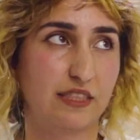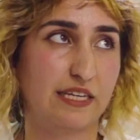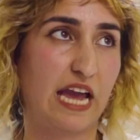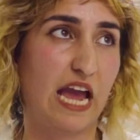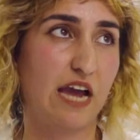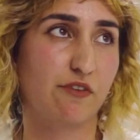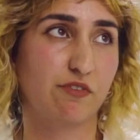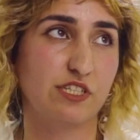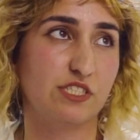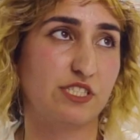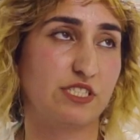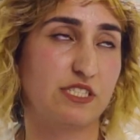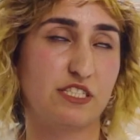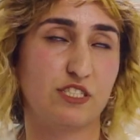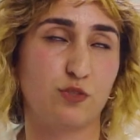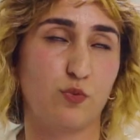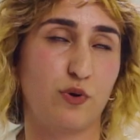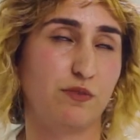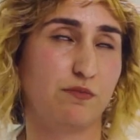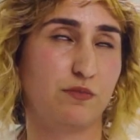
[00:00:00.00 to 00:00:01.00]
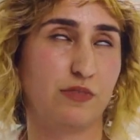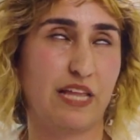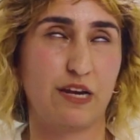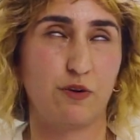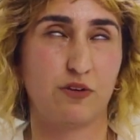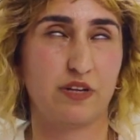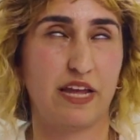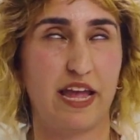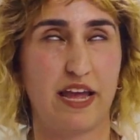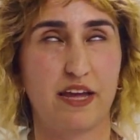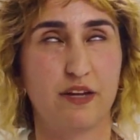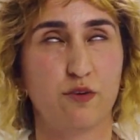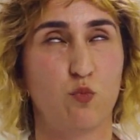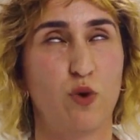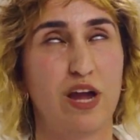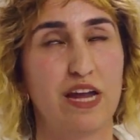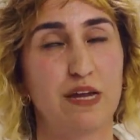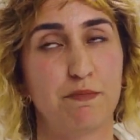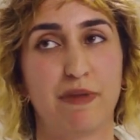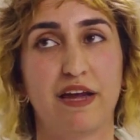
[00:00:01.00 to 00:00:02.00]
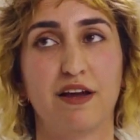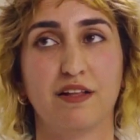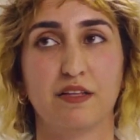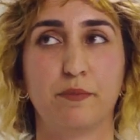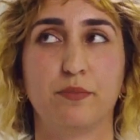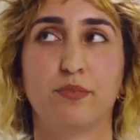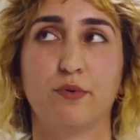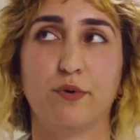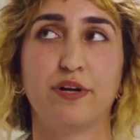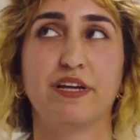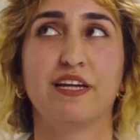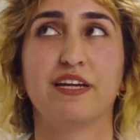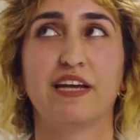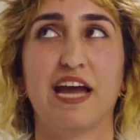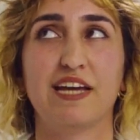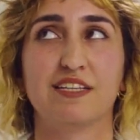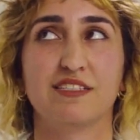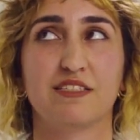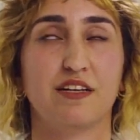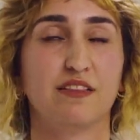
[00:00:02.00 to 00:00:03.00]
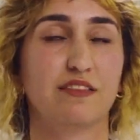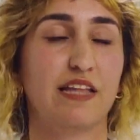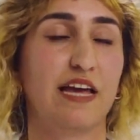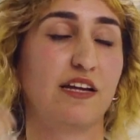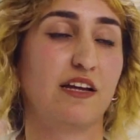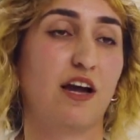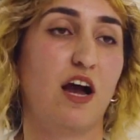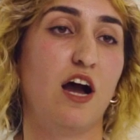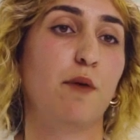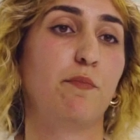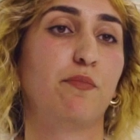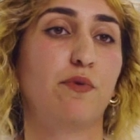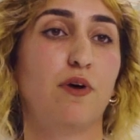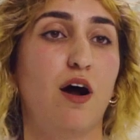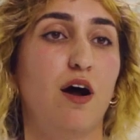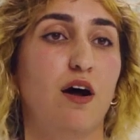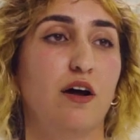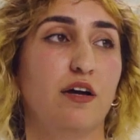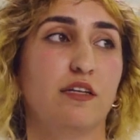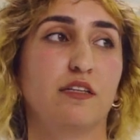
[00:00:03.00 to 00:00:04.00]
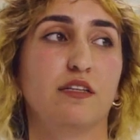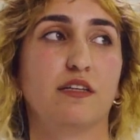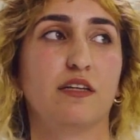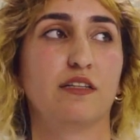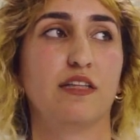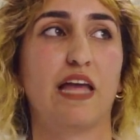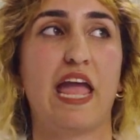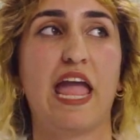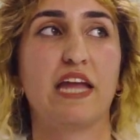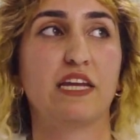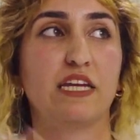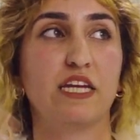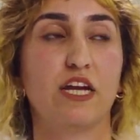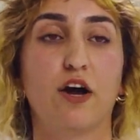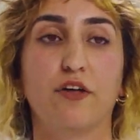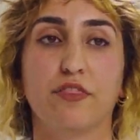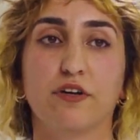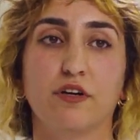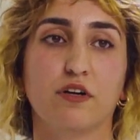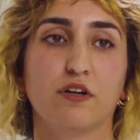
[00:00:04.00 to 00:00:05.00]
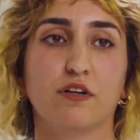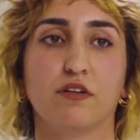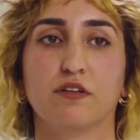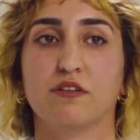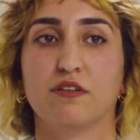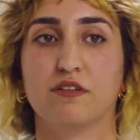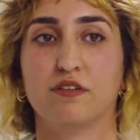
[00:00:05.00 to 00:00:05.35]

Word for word: The average cis like het white male employee has a leg up on any other